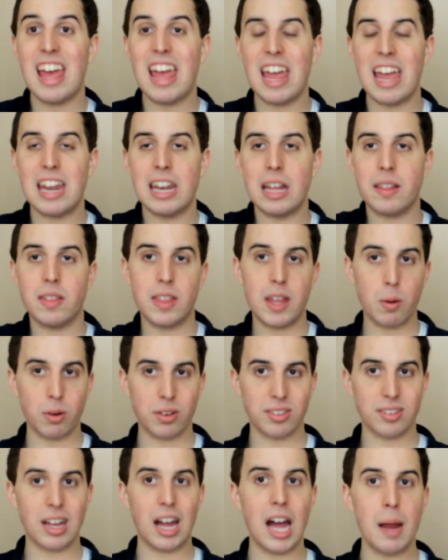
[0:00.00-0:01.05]
and there
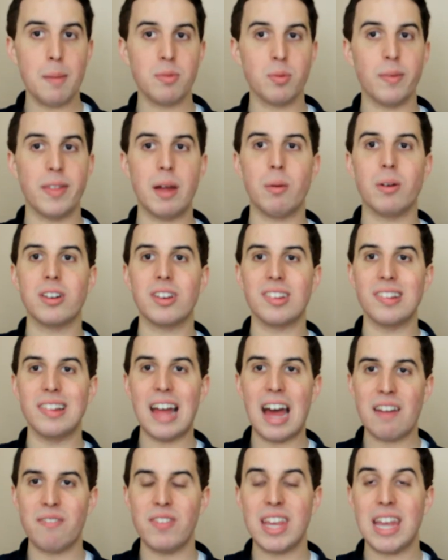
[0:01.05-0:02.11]
was times when they were just
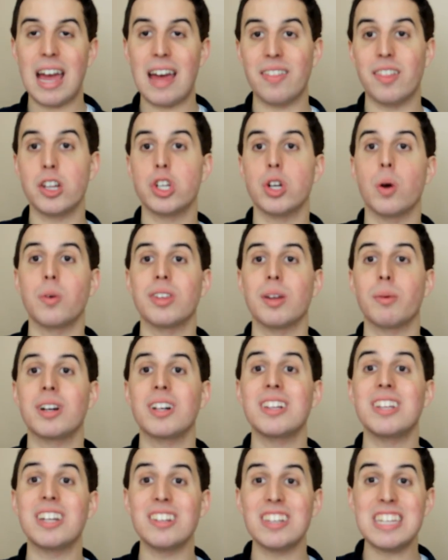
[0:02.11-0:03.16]
laughing at the jokes that were
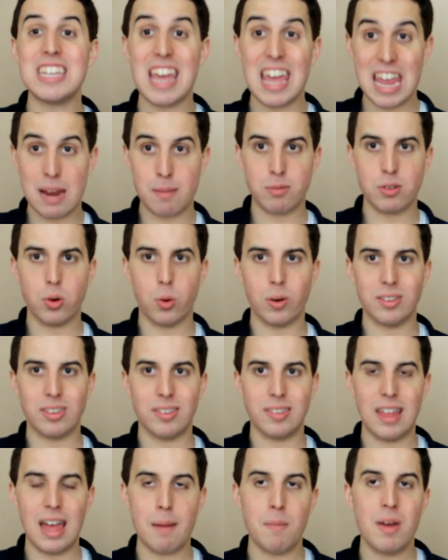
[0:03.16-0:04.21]
clearly aimed
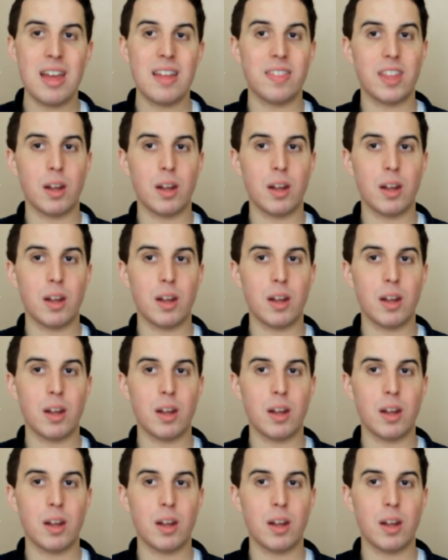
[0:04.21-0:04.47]
towards them.